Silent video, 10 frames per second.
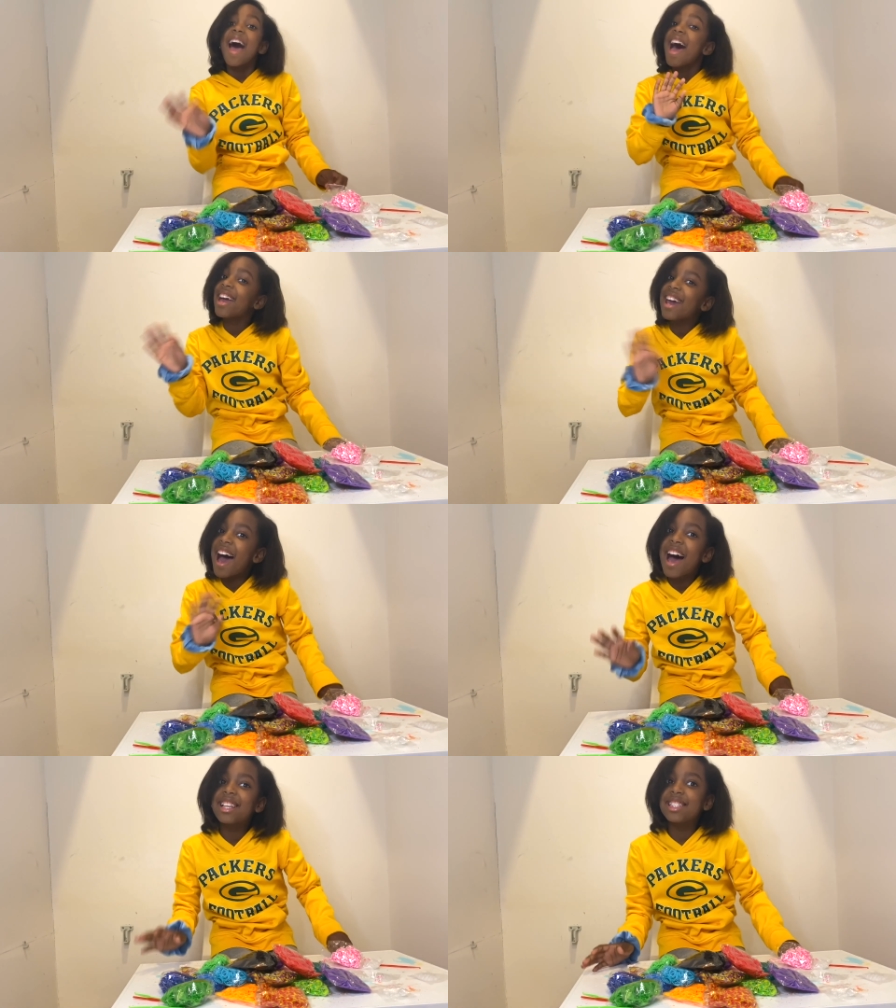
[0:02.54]
Hey
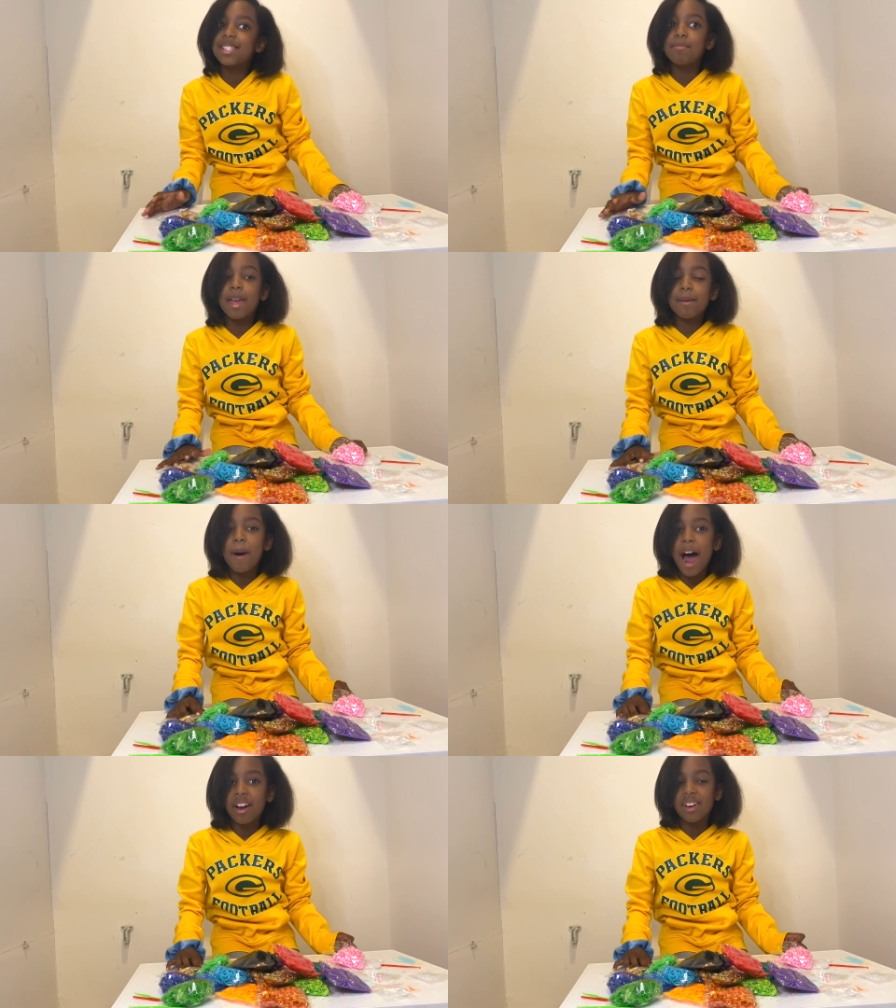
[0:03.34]
guys, it's me,
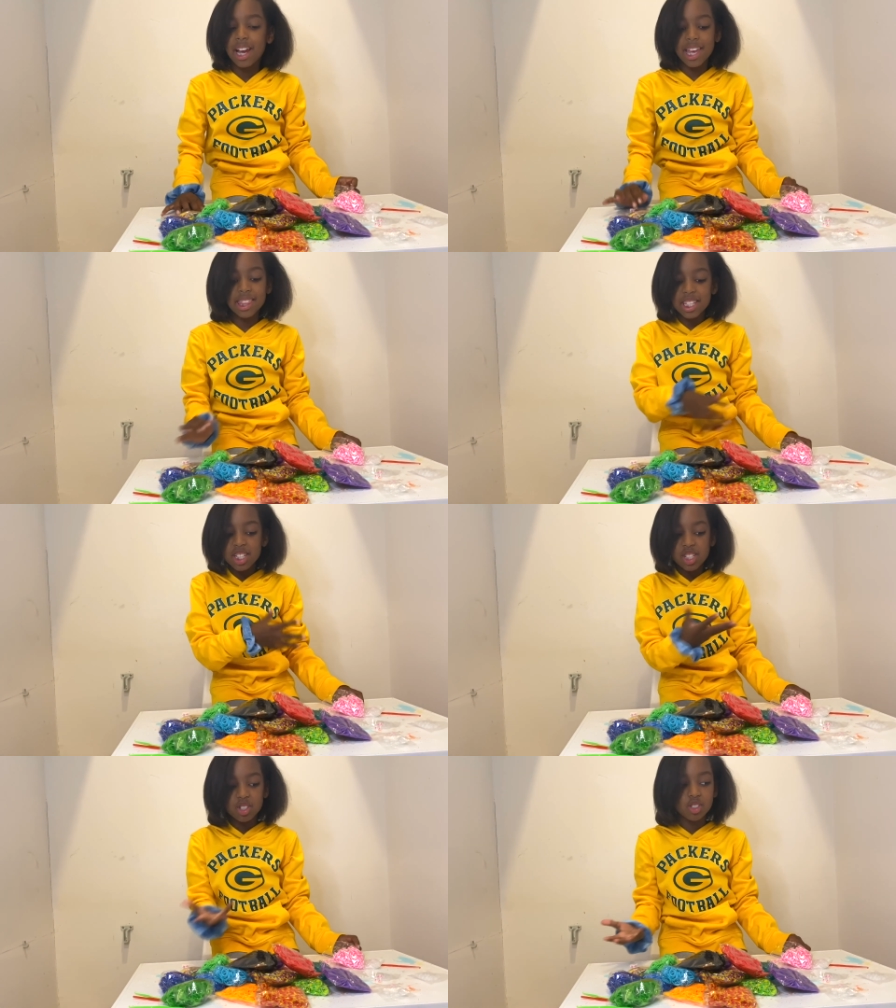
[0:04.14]
Myra, and this
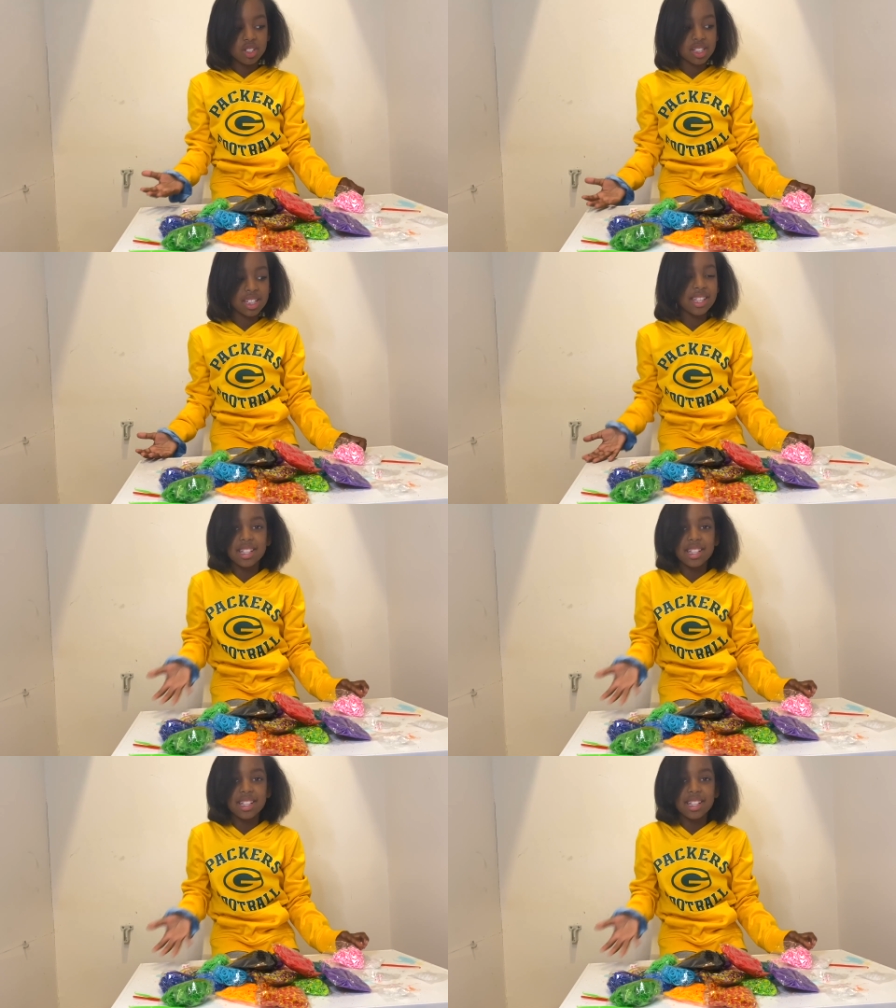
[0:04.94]
is usually